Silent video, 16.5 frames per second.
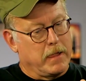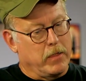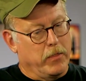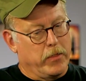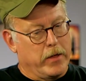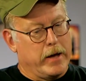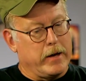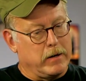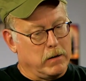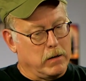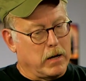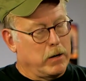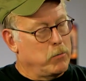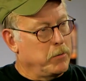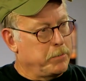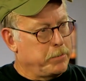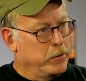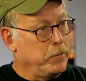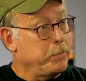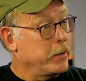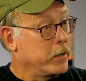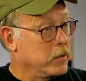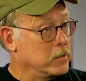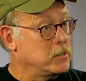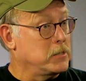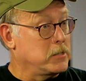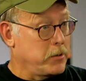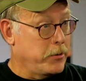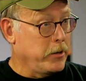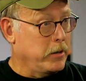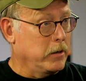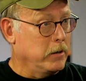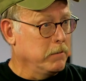that I would put, because it's a
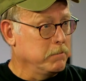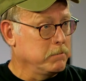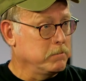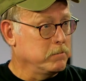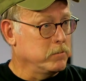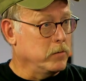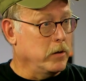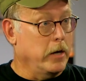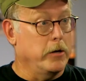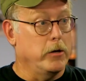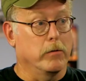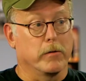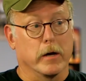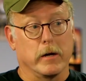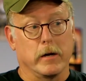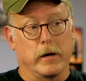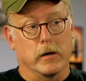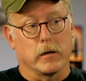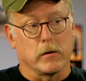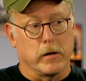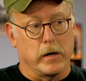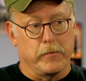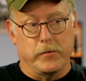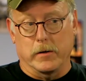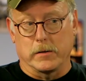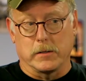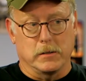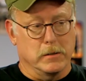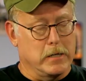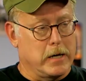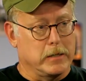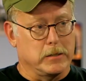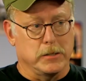thing, and you've got an aircraft that's
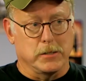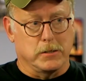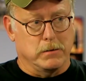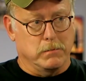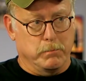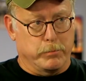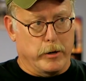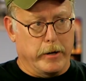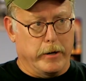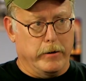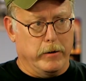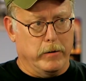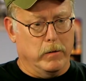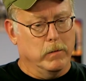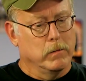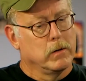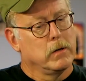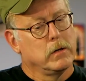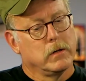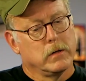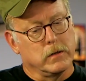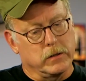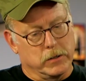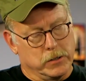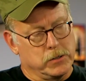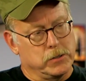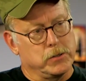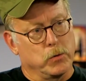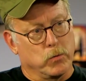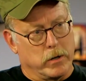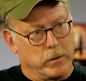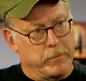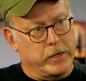not just brand new, is you
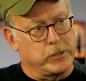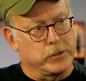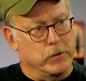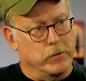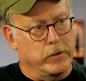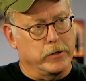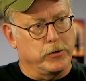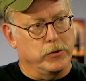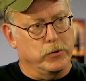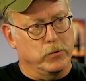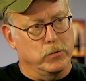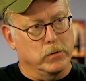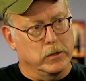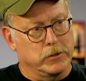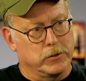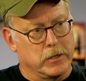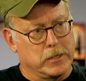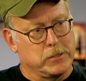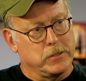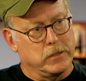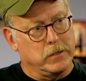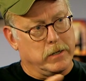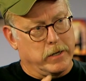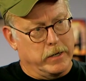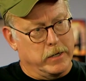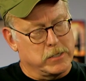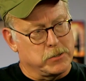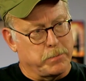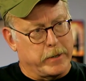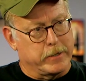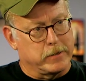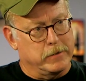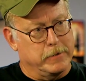want to make sure that you address it and
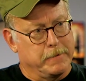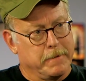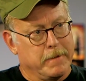inspect it.